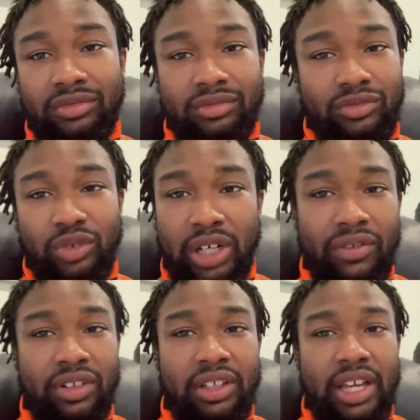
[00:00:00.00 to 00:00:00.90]

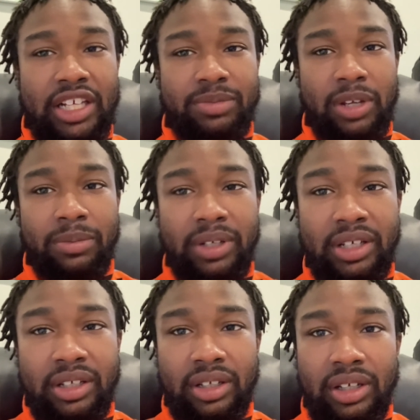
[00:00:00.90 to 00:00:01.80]
Whatever the case may
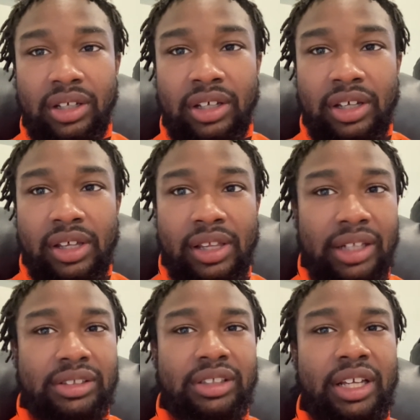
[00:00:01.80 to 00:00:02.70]
be,
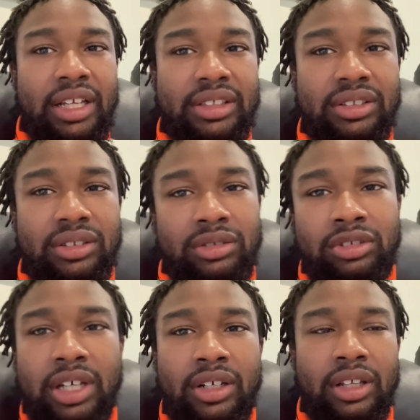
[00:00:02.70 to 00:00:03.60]
that's the case. It's
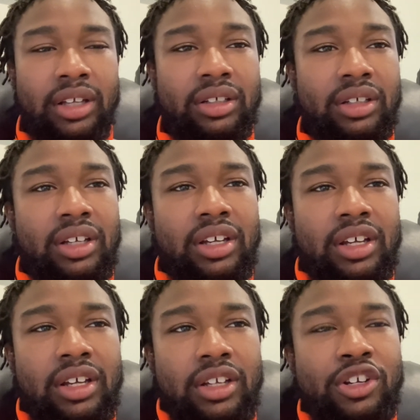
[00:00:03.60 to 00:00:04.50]
kind of like,
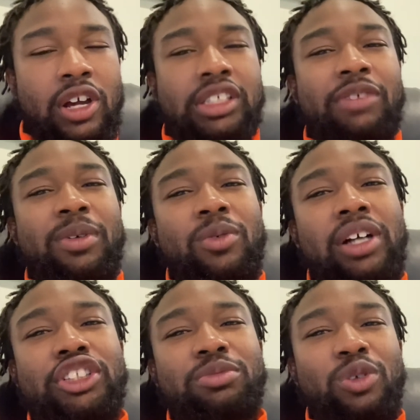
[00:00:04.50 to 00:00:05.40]
you know, as I've been
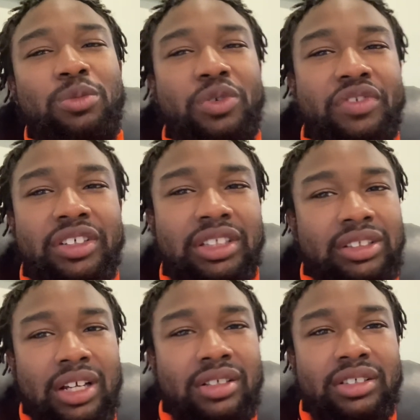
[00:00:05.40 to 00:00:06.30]
watching more movies, it's
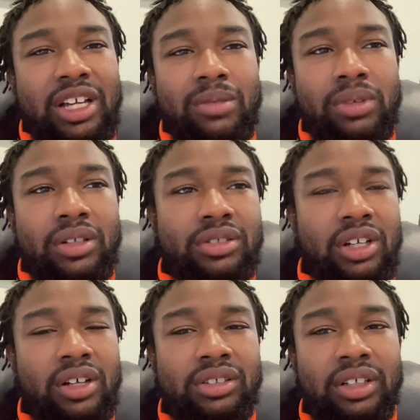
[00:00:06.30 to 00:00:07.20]
kind of just how brothers
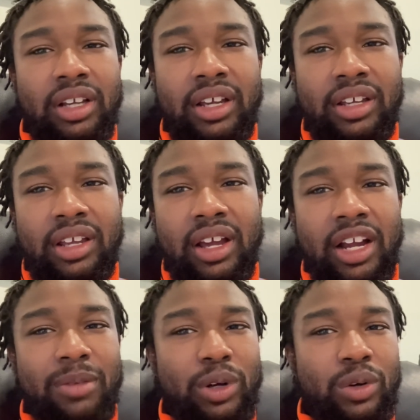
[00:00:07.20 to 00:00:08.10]
are. It's like, hey, yeah, I
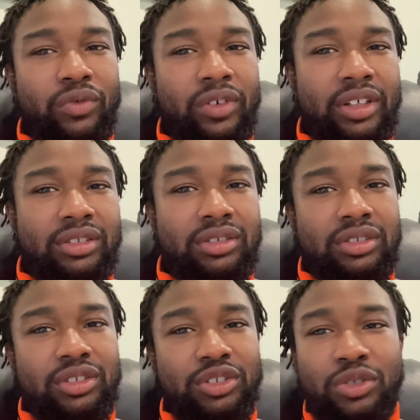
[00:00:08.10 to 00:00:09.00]
got my own friends.
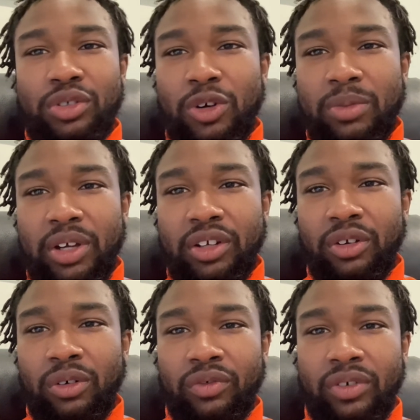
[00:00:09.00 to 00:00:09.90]
You can go make
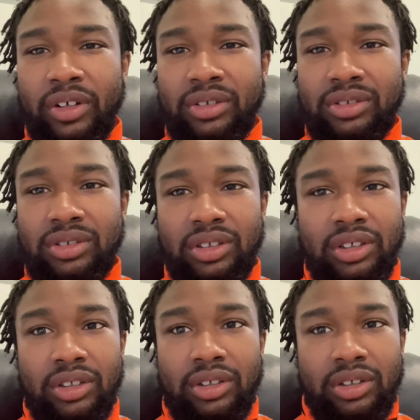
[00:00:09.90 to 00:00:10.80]
your own friends.
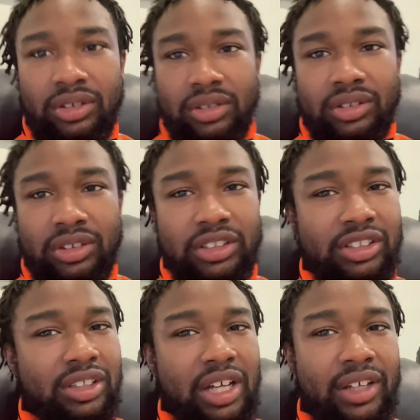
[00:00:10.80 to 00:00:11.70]
Such
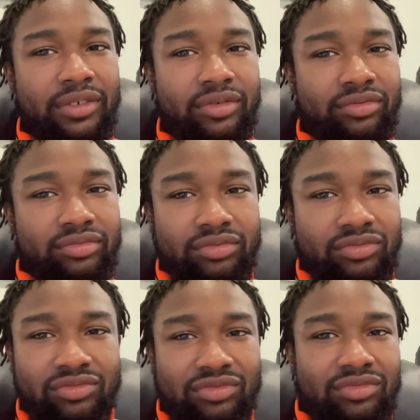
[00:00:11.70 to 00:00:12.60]
is life.
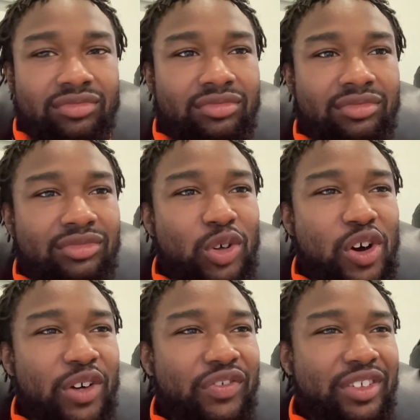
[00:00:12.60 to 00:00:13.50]
No
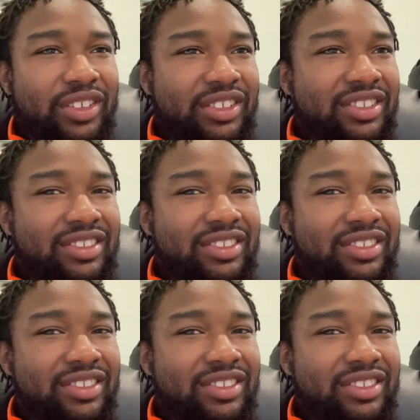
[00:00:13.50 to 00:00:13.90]
hard feelings.